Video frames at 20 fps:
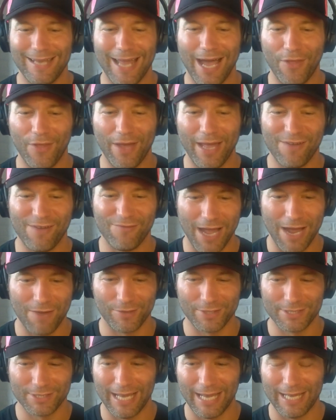Now they have
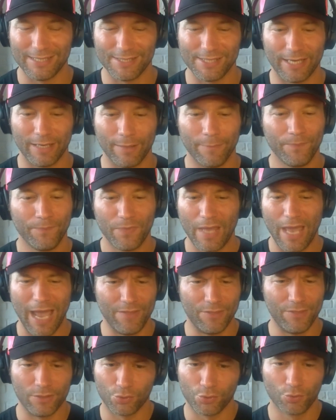advertising.
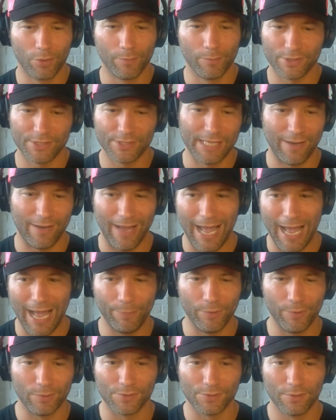There's rumors now
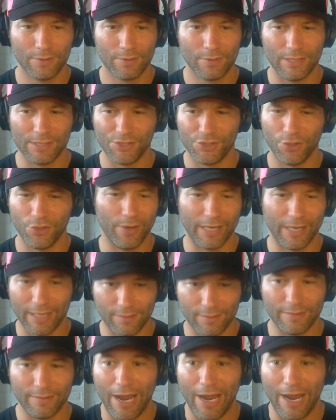Apple is doing
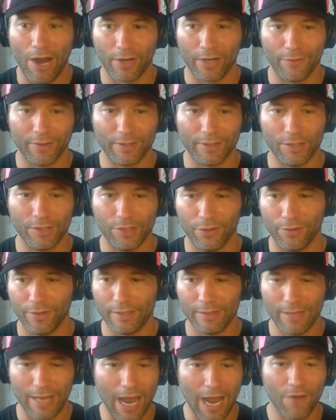it. They are going to do
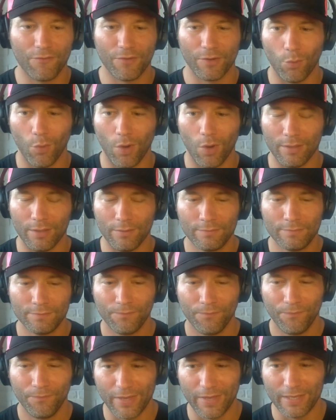it. Everyone
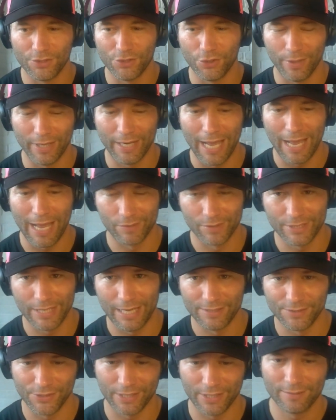is doing
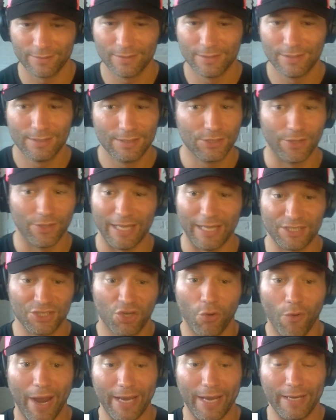advertising. So that's
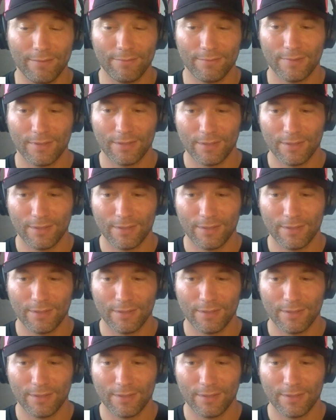great.